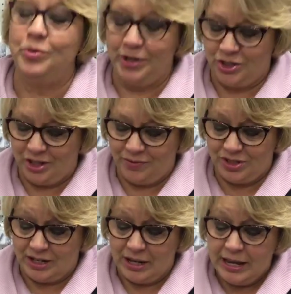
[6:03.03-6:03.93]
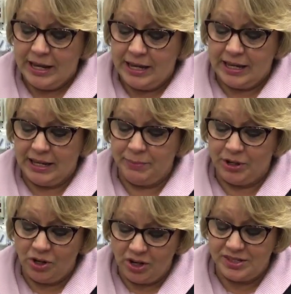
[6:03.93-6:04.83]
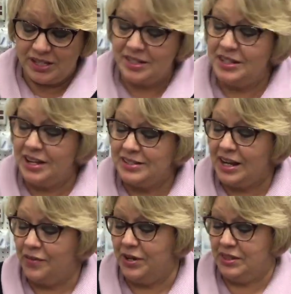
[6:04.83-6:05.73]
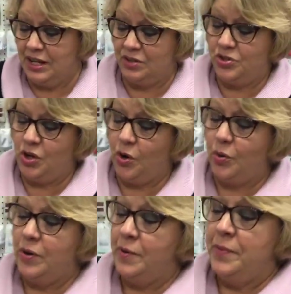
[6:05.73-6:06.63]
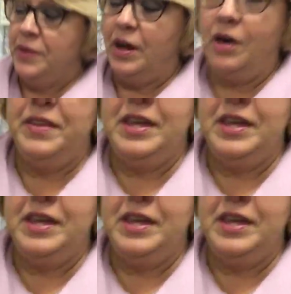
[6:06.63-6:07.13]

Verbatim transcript: four bucks you've ever seen because it does everything. So on